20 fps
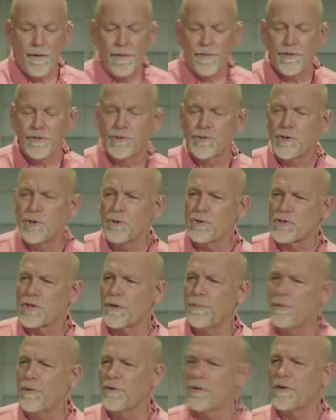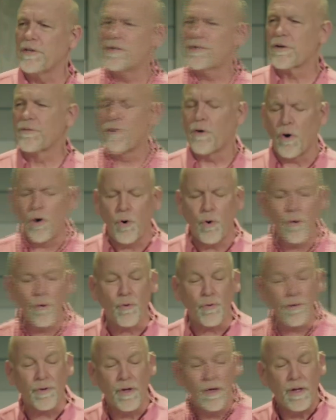The Jewish communities of old